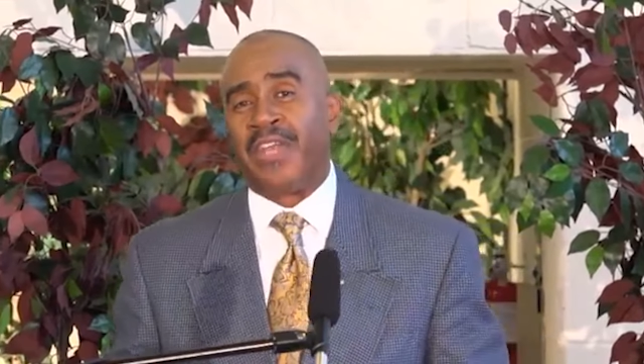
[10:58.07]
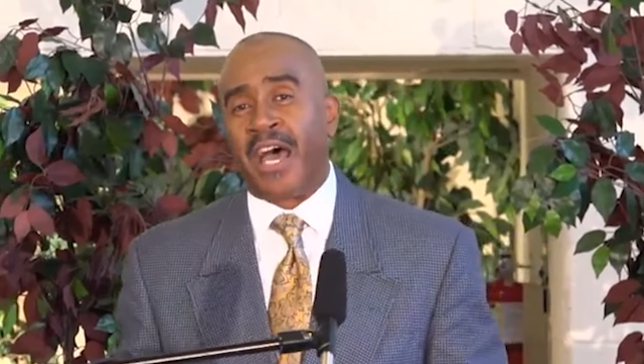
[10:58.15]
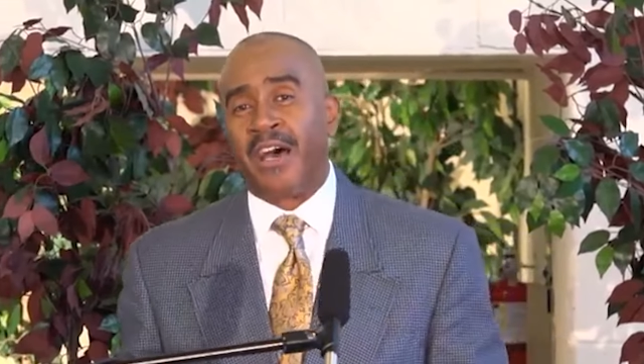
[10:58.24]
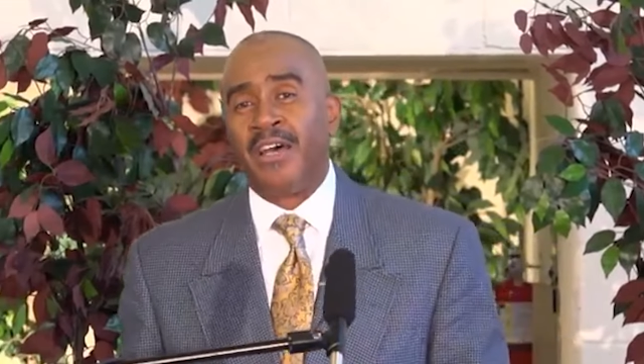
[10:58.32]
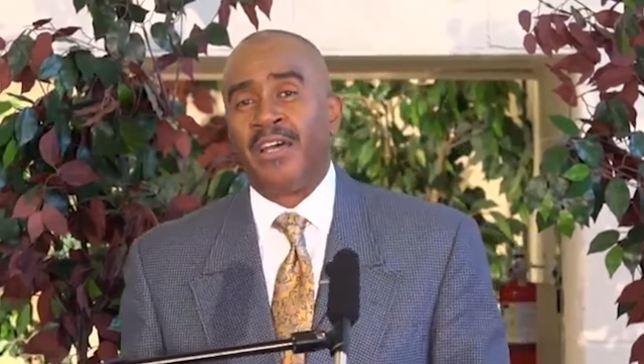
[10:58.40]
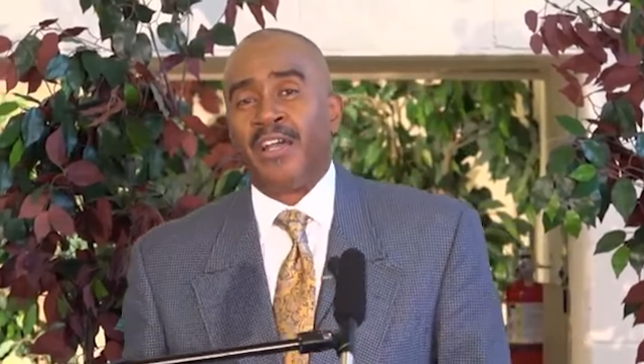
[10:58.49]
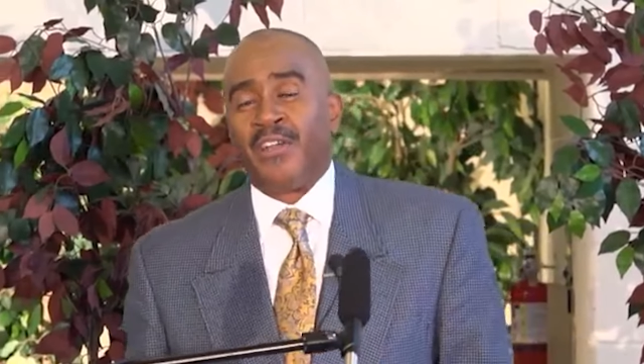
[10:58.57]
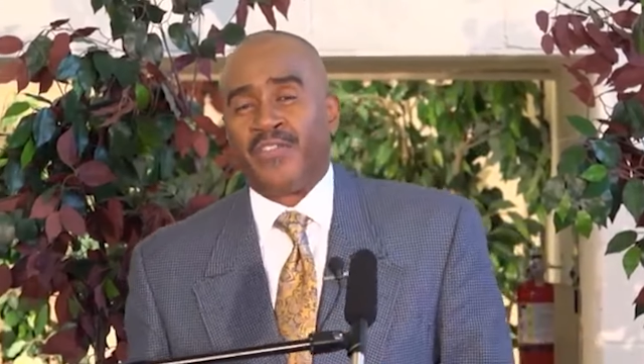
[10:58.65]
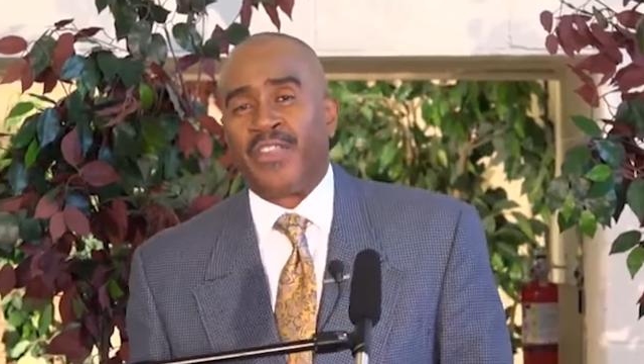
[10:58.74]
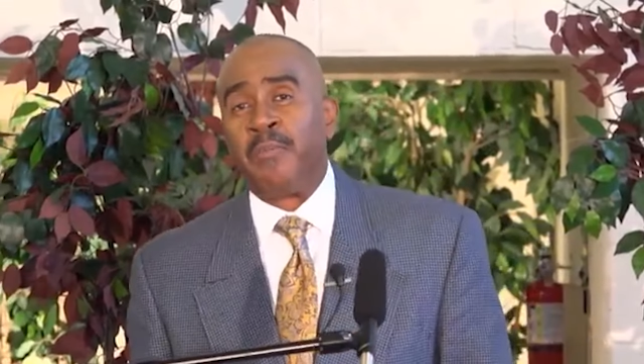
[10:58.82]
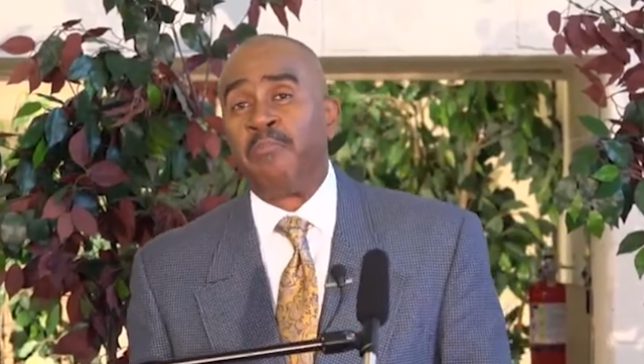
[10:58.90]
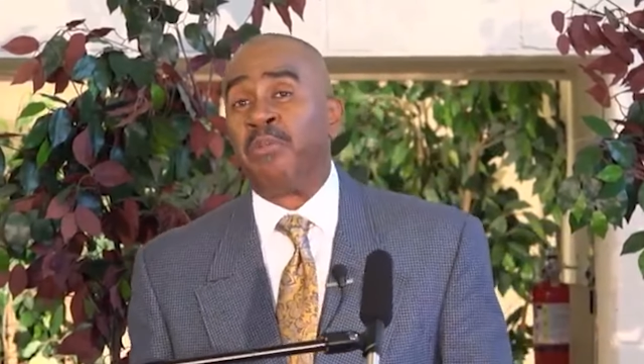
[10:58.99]
now.
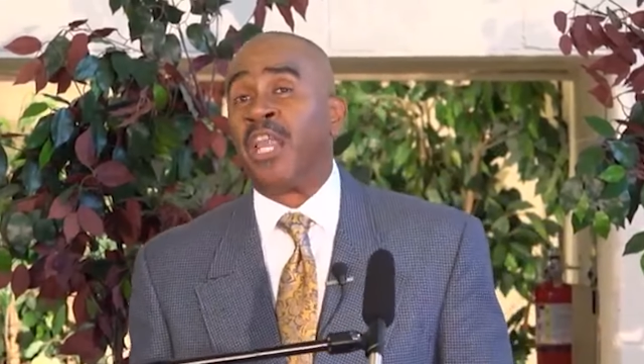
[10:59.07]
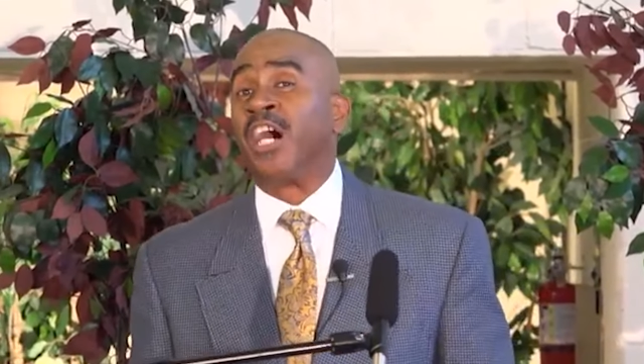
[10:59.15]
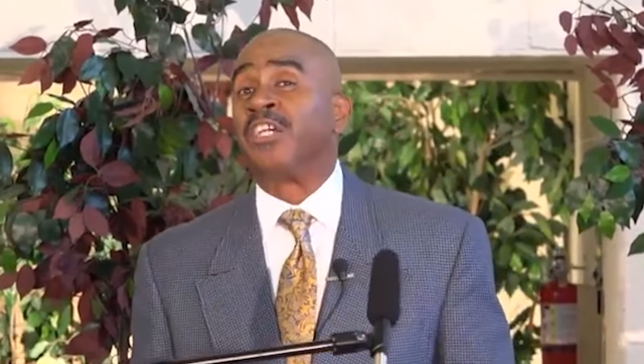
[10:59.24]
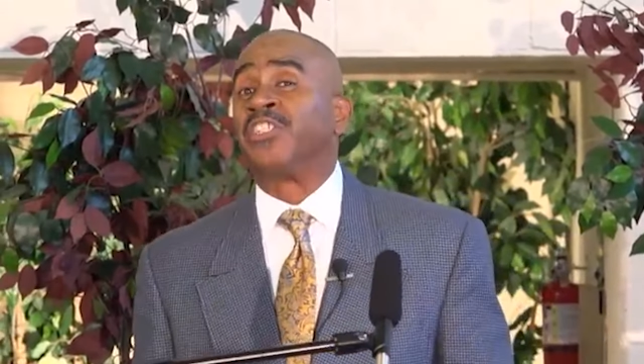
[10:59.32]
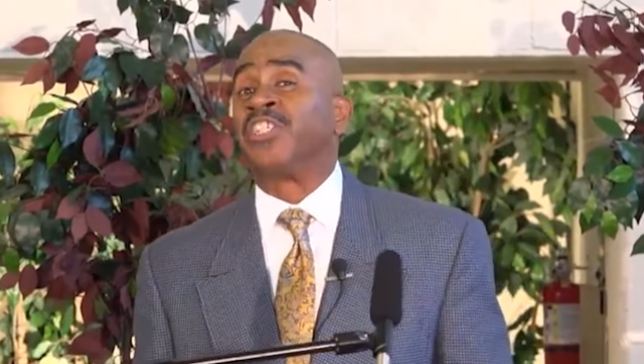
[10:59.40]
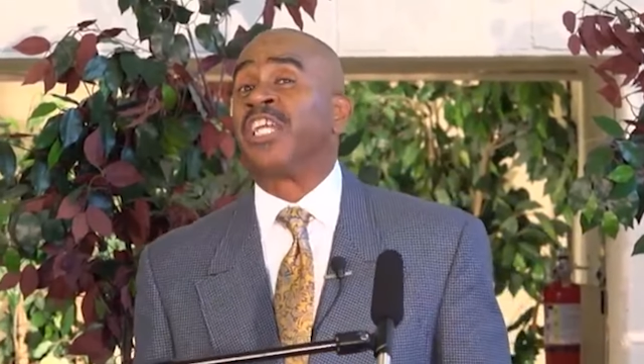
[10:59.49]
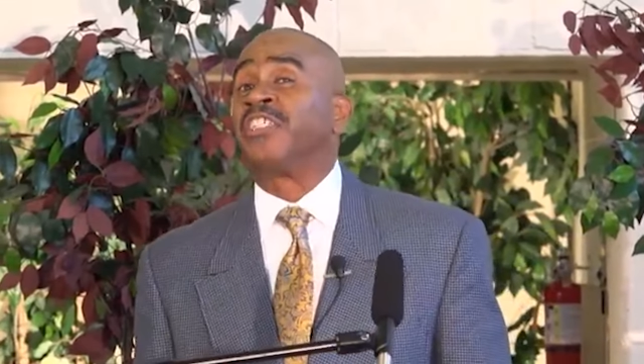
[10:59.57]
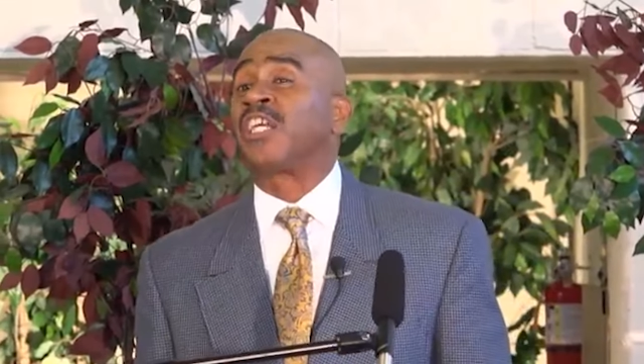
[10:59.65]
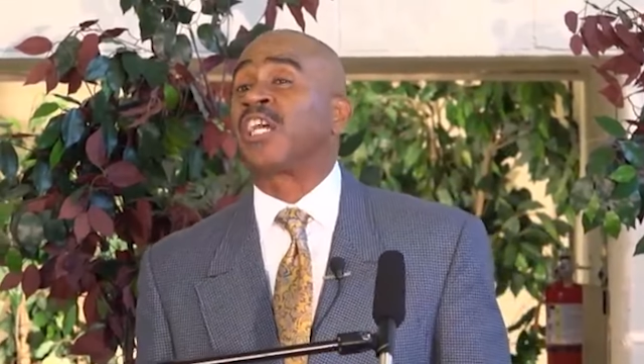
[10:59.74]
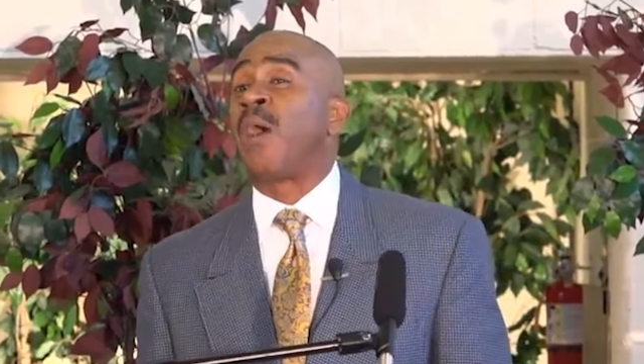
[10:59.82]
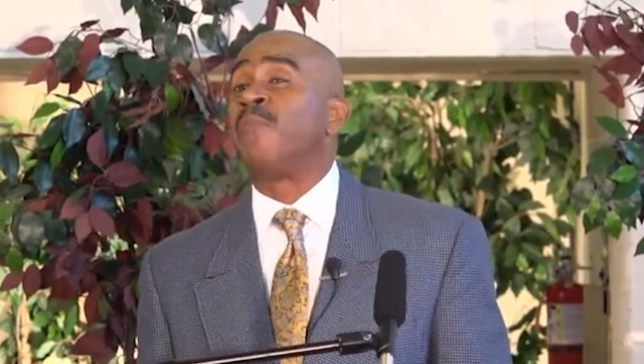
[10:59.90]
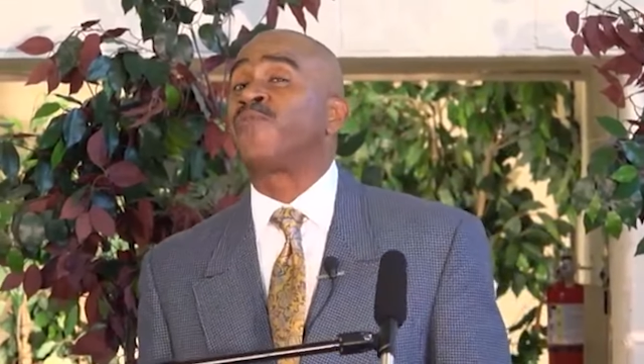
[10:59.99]
The blood
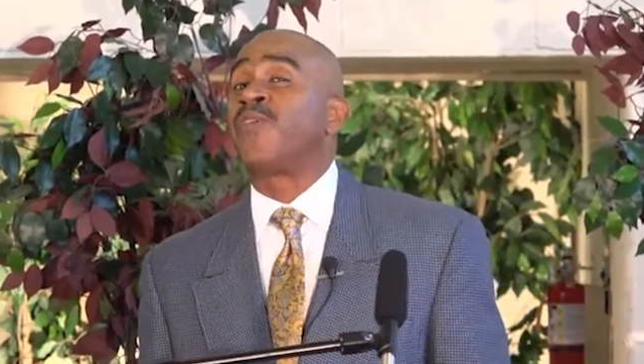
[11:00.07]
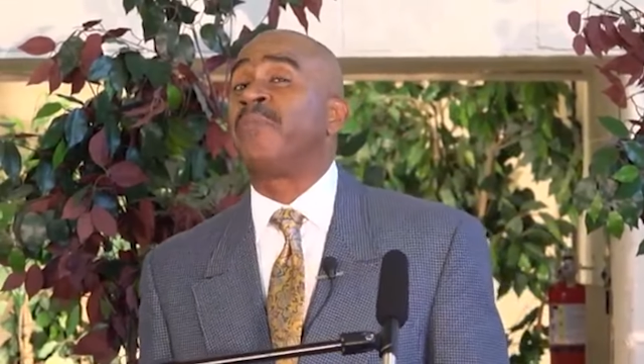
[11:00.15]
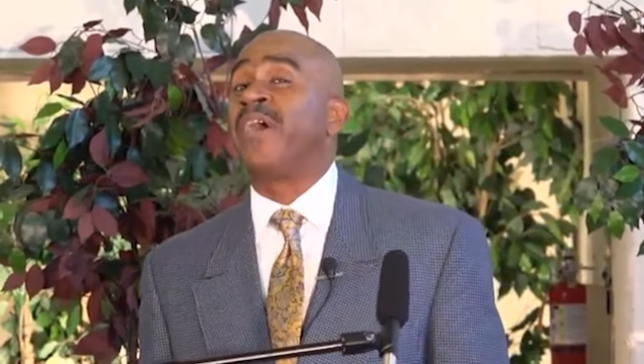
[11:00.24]
didn't come from